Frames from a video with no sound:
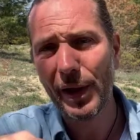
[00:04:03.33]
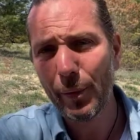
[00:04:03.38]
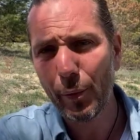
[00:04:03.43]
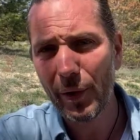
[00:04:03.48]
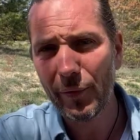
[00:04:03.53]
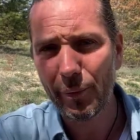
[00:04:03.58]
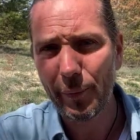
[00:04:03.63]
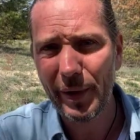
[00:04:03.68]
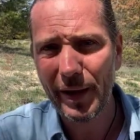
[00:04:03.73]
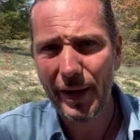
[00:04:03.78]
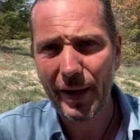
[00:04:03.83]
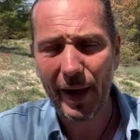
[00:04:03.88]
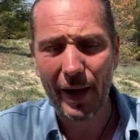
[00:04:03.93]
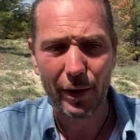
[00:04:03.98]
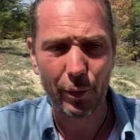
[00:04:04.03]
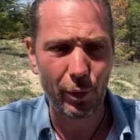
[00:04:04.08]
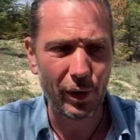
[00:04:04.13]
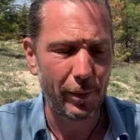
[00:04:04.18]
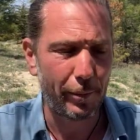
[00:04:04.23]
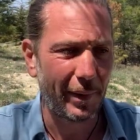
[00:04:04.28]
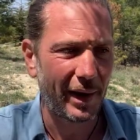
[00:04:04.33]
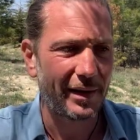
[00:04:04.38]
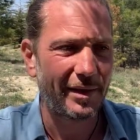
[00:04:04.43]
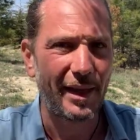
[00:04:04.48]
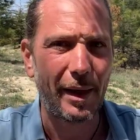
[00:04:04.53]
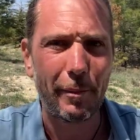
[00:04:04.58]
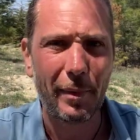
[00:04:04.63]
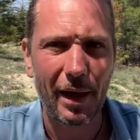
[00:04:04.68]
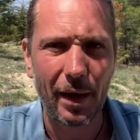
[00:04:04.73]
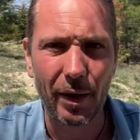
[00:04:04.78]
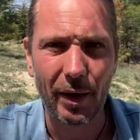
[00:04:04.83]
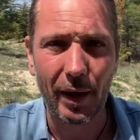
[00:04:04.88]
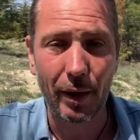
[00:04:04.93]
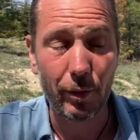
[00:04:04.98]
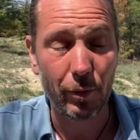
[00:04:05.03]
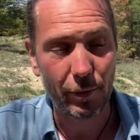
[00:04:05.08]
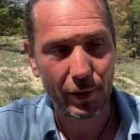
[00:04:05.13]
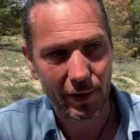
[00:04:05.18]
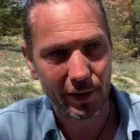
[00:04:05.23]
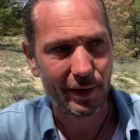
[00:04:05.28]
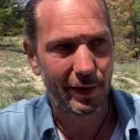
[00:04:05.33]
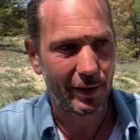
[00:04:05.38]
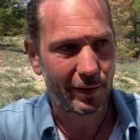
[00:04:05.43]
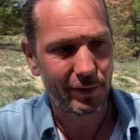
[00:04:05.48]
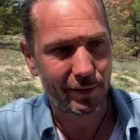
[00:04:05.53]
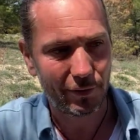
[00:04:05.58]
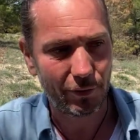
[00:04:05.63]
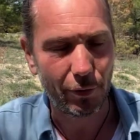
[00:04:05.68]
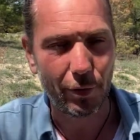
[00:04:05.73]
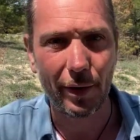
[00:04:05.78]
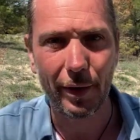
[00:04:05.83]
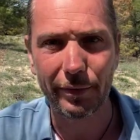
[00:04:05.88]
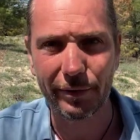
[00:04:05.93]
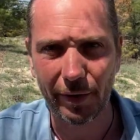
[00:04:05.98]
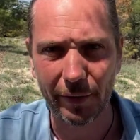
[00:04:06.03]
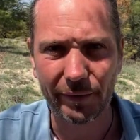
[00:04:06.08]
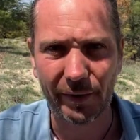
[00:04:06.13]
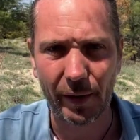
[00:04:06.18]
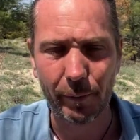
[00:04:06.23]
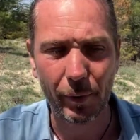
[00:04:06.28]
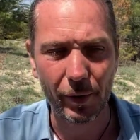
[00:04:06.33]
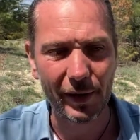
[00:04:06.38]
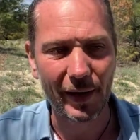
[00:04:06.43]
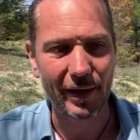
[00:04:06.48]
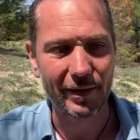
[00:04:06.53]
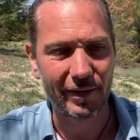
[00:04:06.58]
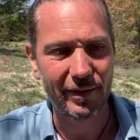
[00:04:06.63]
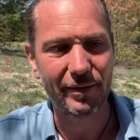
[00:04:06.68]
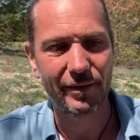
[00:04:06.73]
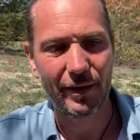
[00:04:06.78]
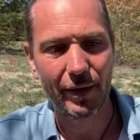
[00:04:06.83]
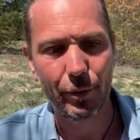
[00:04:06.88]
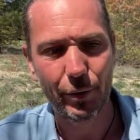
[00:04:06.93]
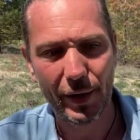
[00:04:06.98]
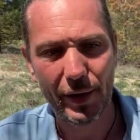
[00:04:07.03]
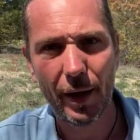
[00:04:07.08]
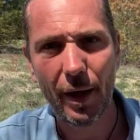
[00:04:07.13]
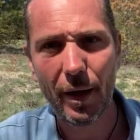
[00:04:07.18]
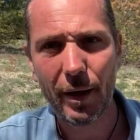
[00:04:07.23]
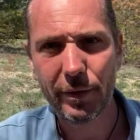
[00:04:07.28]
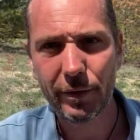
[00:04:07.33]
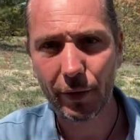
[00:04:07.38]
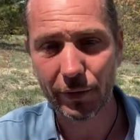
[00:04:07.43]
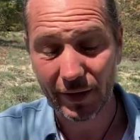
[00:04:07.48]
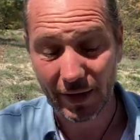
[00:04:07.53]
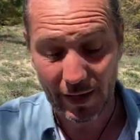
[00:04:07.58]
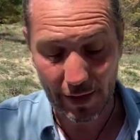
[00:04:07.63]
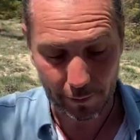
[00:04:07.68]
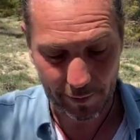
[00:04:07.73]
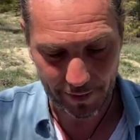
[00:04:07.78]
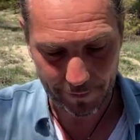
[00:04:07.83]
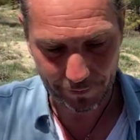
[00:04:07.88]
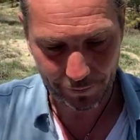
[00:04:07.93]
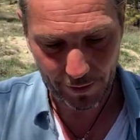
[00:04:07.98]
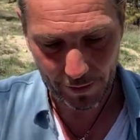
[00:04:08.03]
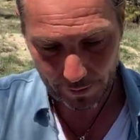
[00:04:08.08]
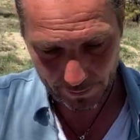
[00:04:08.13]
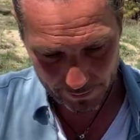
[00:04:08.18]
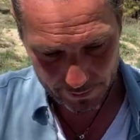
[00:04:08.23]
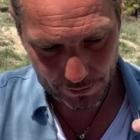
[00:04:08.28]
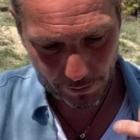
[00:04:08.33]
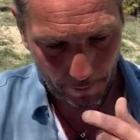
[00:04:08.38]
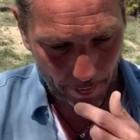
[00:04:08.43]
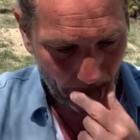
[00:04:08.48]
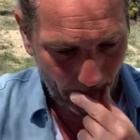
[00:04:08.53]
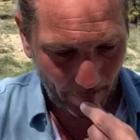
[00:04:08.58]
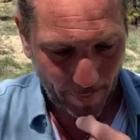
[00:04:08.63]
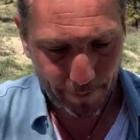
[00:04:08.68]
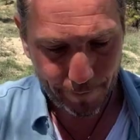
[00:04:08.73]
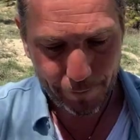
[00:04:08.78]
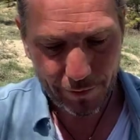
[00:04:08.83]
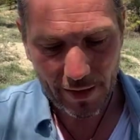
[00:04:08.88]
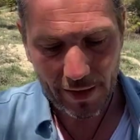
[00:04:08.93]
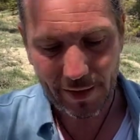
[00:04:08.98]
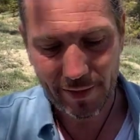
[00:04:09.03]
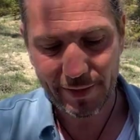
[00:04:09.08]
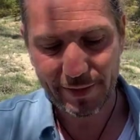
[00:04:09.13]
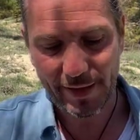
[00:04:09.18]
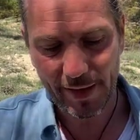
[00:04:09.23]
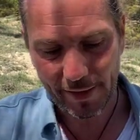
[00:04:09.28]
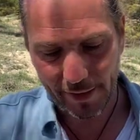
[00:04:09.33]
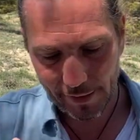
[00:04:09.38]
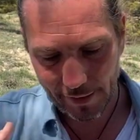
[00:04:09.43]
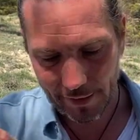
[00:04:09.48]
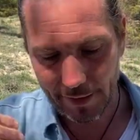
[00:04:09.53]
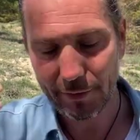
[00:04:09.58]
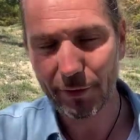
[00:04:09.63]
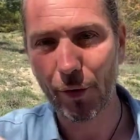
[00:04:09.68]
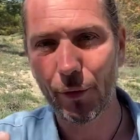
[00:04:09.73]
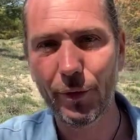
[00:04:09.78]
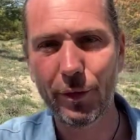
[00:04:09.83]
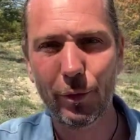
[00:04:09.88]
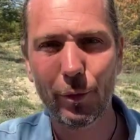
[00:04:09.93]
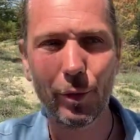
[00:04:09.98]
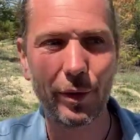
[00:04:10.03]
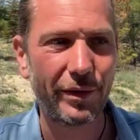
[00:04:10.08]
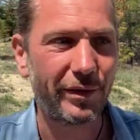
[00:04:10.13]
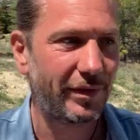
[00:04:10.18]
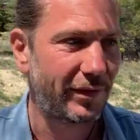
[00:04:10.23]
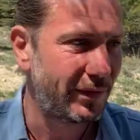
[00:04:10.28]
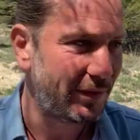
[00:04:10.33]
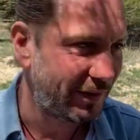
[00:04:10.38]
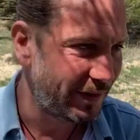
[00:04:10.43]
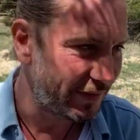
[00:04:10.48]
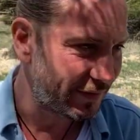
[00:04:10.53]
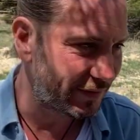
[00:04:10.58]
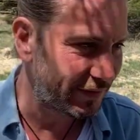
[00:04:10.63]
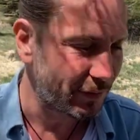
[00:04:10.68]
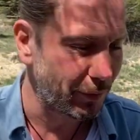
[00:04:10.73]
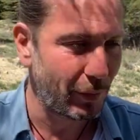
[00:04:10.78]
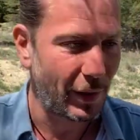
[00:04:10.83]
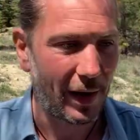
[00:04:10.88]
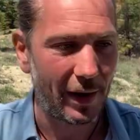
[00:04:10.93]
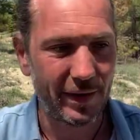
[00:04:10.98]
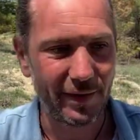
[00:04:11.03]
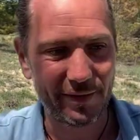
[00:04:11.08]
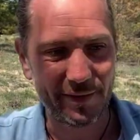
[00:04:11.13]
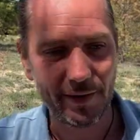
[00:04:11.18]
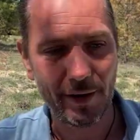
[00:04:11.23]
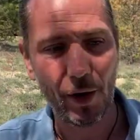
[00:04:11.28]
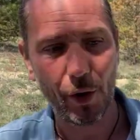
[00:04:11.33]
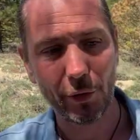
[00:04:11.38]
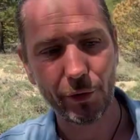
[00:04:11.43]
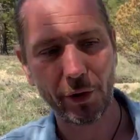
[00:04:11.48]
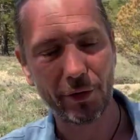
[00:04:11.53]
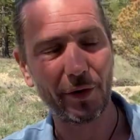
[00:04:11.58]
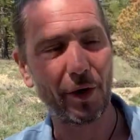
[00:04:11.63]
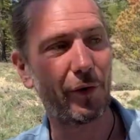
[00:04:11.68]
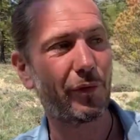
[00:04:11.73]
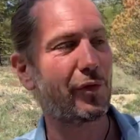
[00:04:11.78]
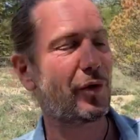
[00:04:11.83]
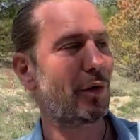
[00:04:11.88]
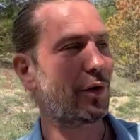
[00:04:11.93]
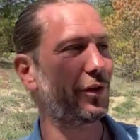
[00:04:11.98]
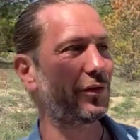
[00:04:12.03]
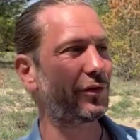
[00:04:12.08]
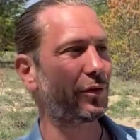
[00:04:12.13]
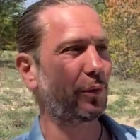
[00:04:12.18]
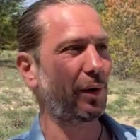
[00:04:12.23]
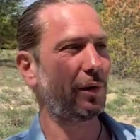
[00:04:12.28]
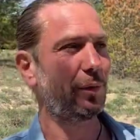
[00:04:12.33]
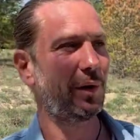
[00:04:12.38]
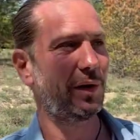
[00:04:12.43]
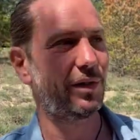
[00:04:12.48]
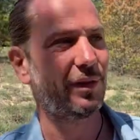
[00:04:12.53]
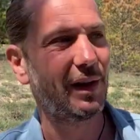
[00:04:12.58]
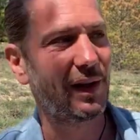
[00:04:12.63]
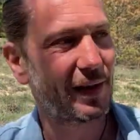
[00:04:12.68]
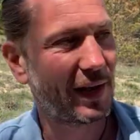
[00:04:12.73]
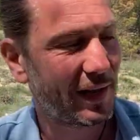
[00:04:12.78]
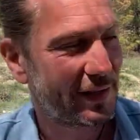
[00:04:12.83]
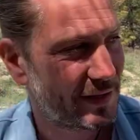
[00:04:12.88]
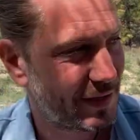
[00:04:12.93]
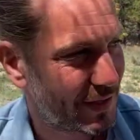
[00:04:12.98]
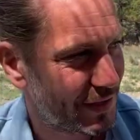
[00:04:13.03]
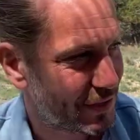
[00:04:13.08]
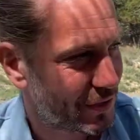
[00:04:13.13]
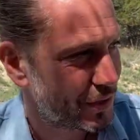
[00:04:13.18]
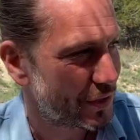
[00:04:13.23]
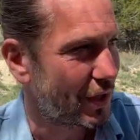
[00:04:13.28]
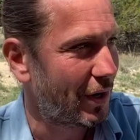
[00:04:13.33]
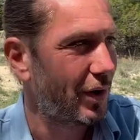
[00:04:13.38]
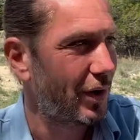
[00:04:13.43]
with me, and I will make them will do entertainment like this. They will not kill me. So then, though, was this reality or not? Of course, when we think like this,